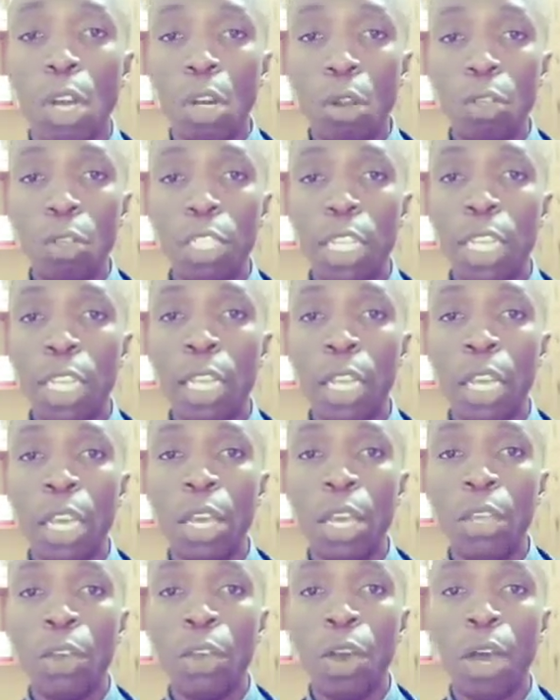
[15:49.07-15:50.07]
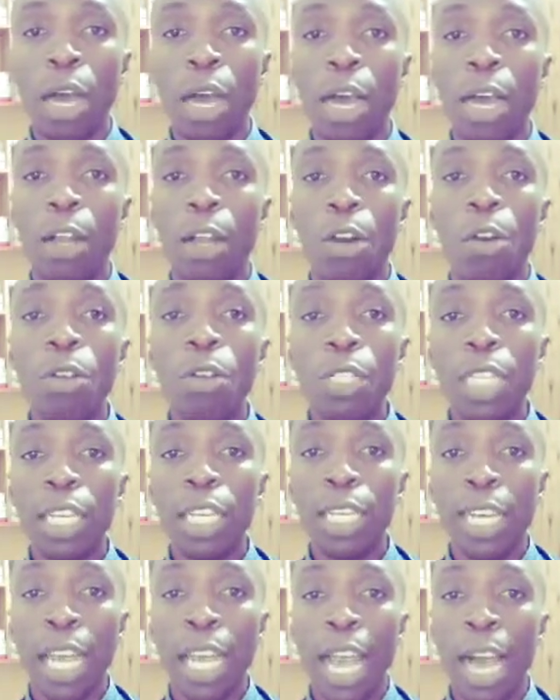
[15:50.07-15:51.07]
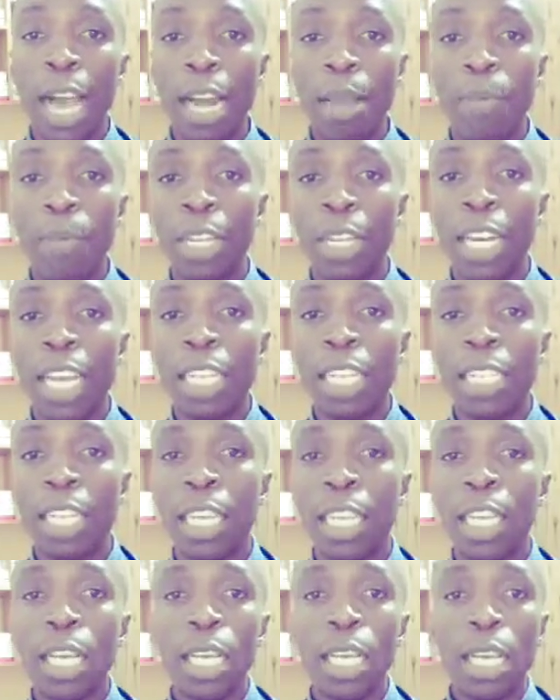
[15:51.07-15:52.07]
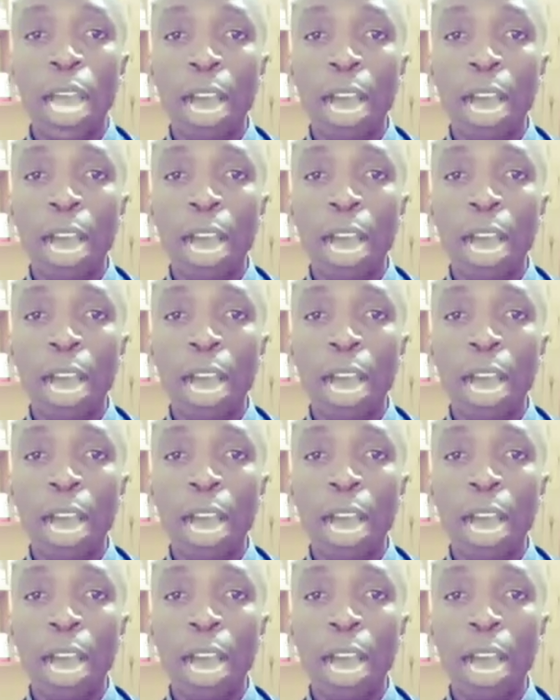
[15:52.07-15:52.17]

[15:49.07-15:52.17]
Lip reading: losing the early pregnancy,